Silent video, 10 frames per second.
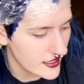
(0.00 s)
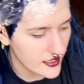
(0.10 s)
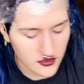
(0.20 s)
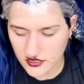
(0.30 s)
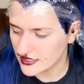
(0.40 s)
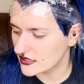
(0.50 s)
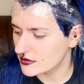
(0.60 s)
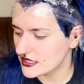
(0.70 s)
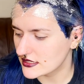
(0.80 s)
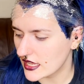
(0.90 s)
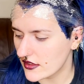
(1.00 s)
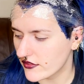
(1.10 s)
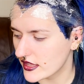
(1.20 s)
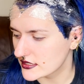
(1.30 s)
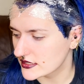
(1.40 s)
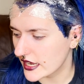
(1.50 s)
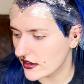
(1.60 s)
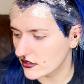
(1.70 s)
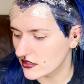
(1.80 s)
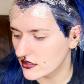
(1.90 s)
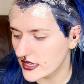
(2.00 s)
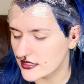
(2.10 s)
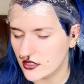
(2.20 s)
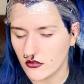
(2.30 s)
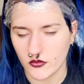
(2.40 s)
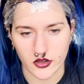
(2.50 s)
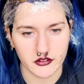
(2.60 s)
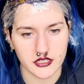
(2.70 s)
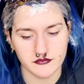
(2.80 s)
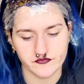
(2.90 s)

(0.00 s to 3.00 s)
it'll still be safe and sterile and don't worry.